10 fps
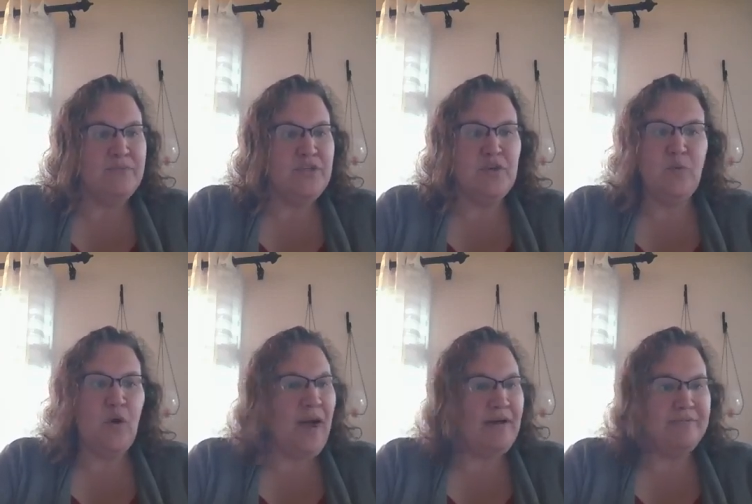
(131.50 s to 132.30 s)
Um, so you
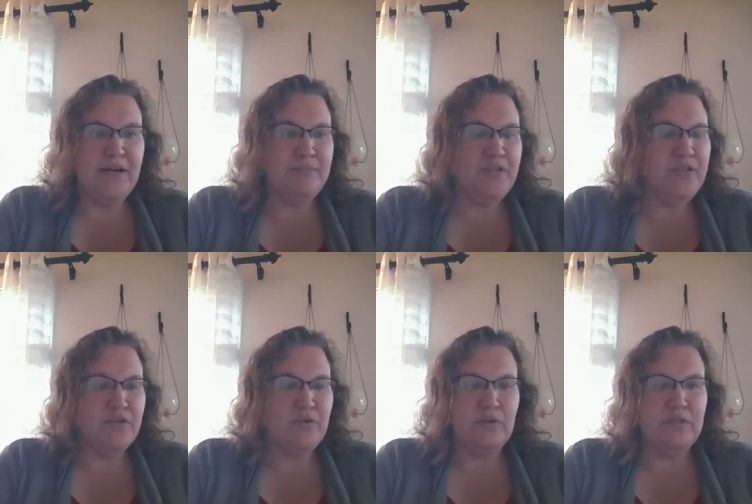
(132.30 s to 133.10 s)
won't have to come to
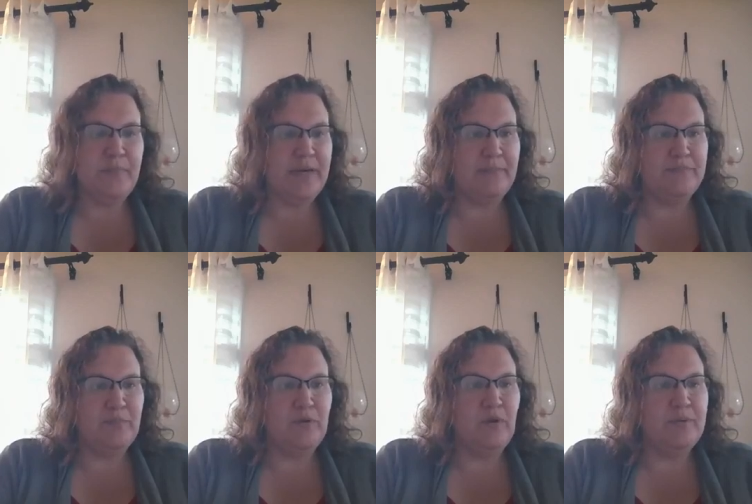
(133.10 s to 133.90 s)
the school to pick up
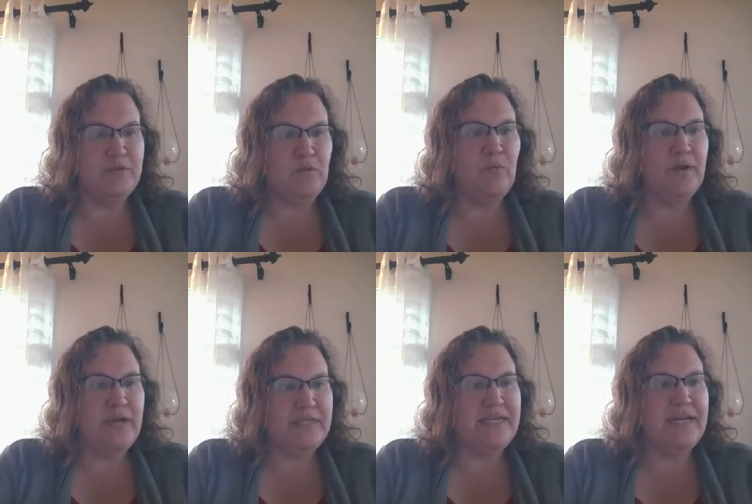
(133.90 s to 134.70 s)
diplomas. We're
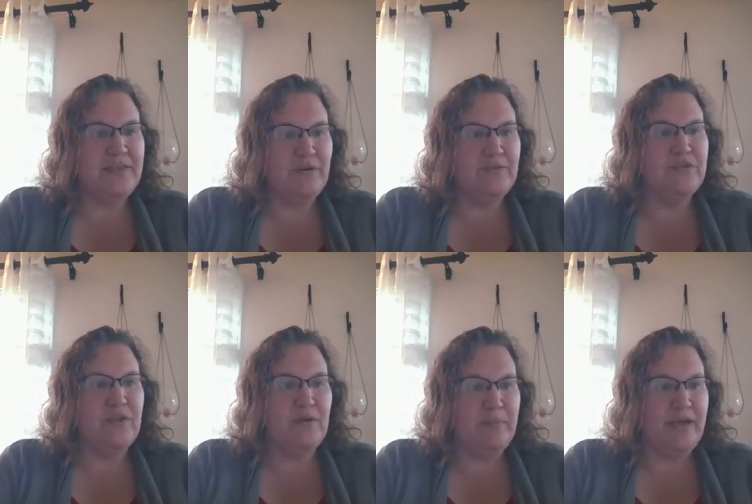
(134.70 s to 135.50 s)
working to get those
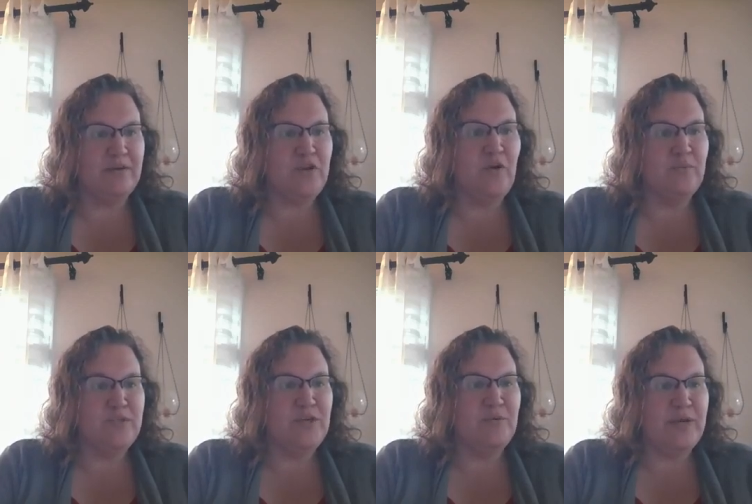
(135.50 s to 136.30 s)
so they're mailed
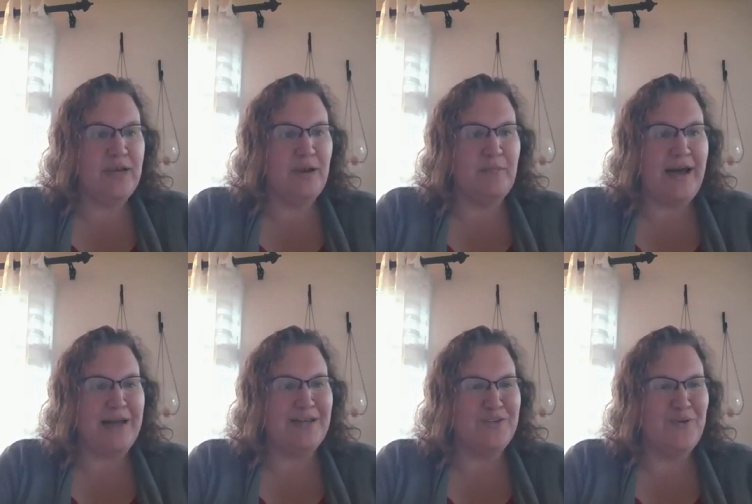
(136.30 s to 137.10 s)
home to you in a care
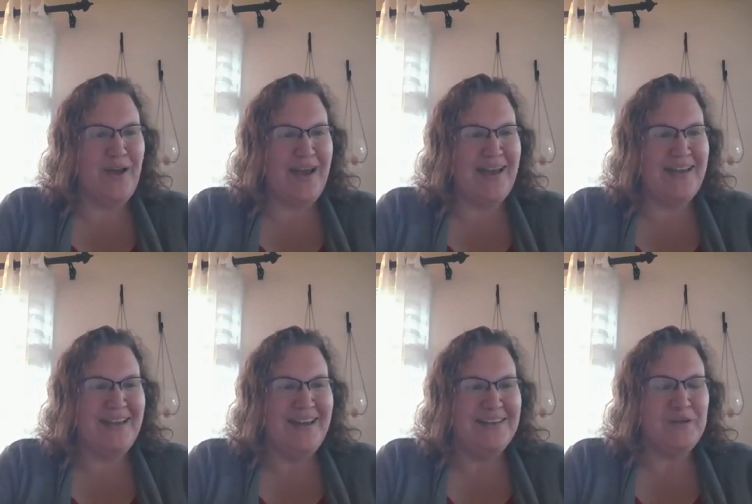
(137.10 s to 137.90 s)
package.
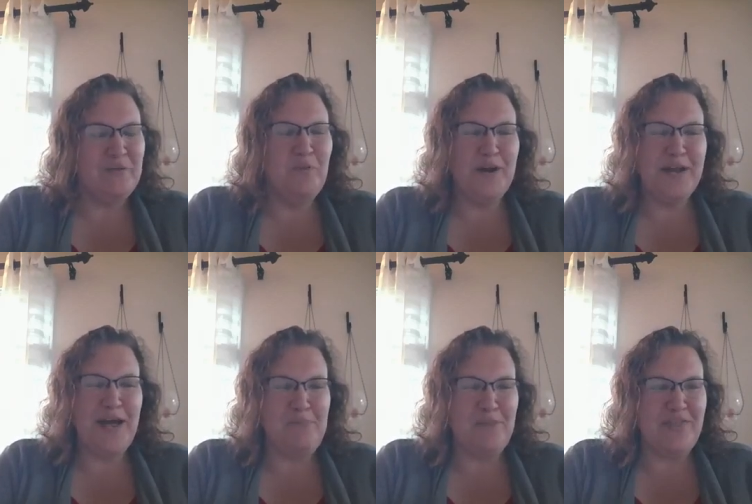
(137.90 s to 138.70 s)
Okay. So more to
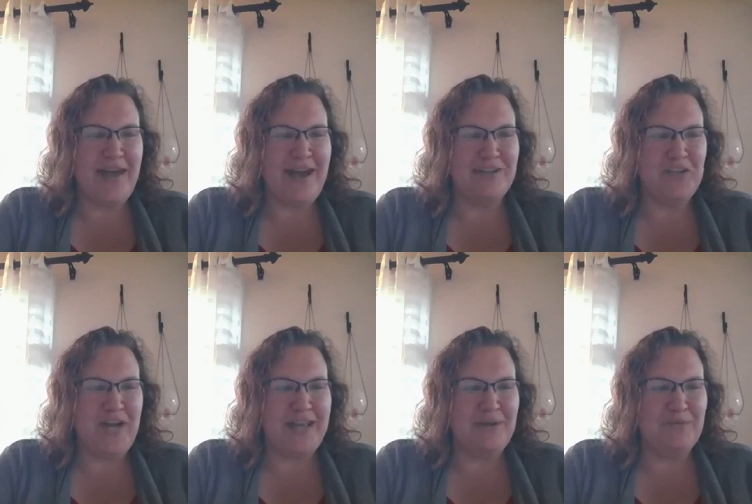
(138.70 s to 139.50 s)
come with that,
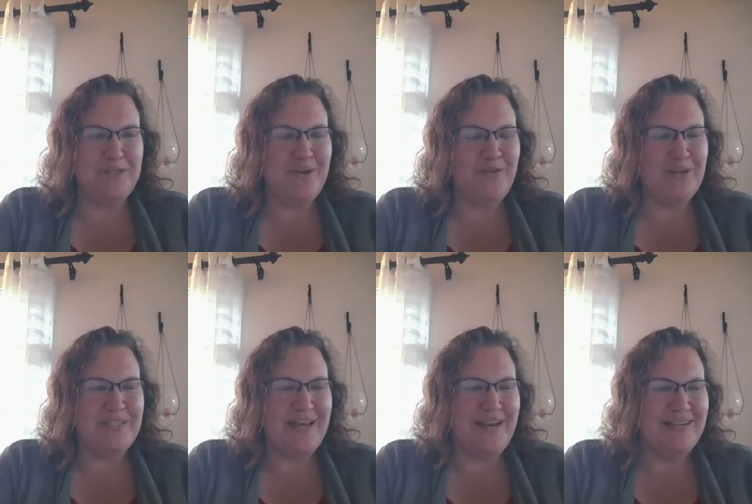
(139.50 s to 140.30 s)
Jackie. We're so
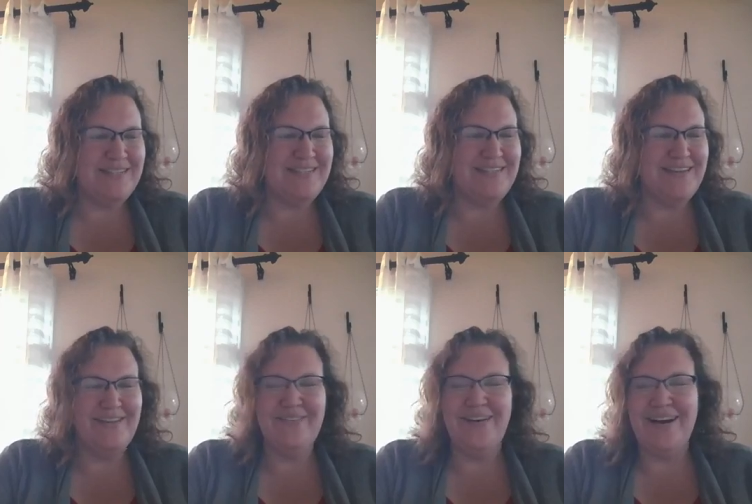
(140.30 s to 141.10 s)
excited to see
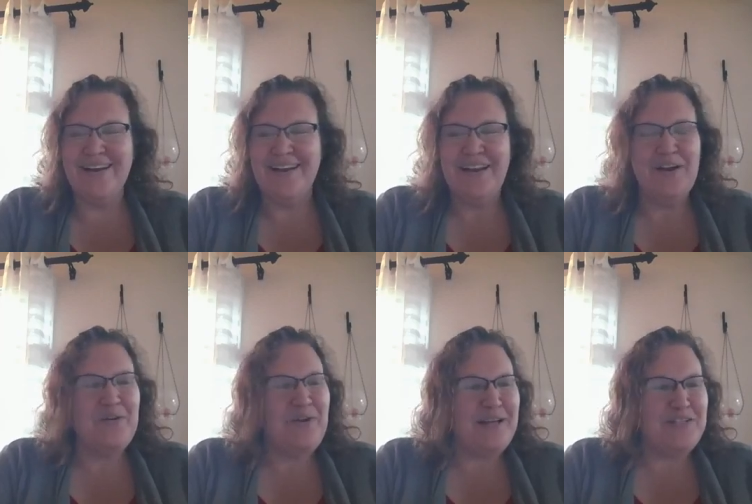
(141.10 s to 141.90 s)
you uh,
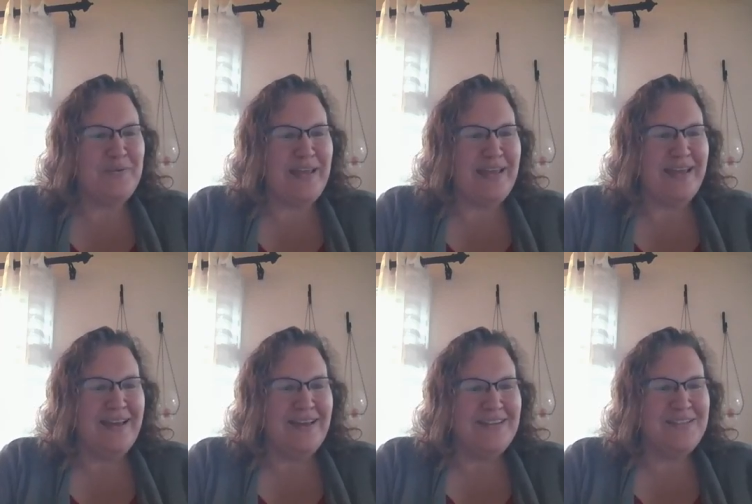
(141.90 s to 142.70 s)
graduate.
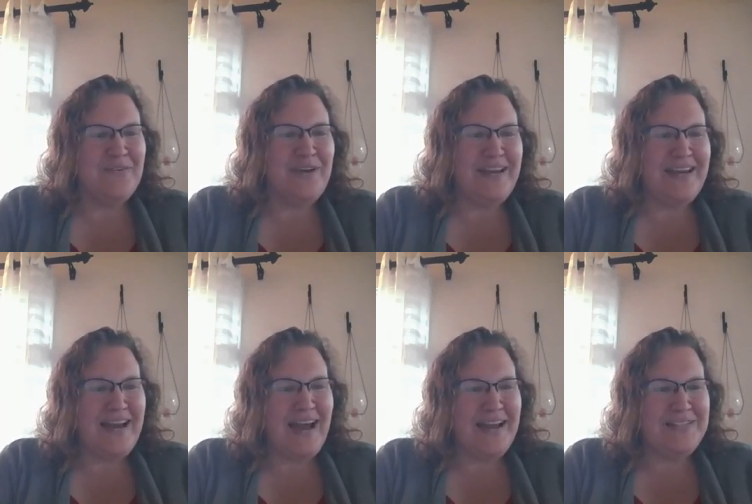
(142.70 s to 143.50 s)

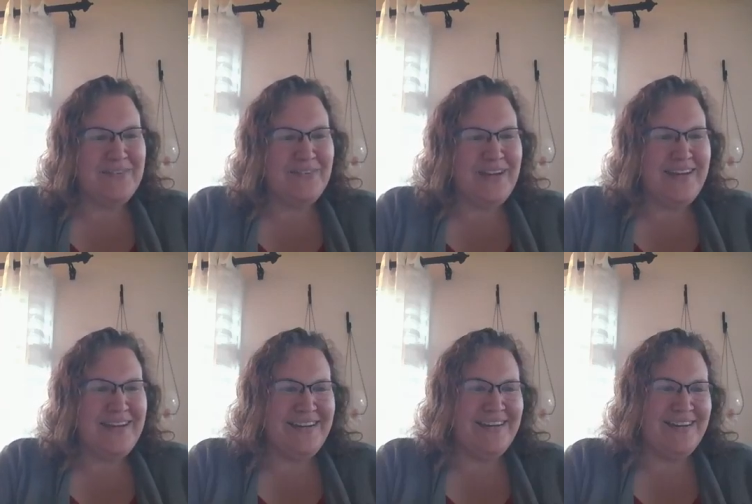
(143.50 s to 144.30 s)
Zareen, hi,
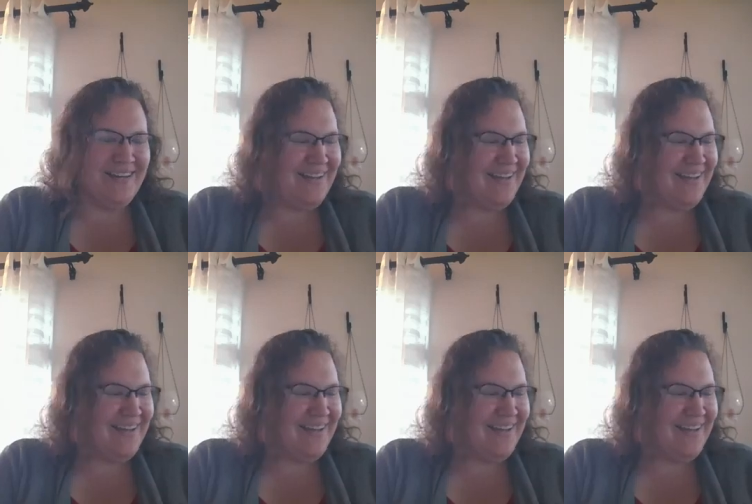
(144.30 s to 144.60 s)
Zareen.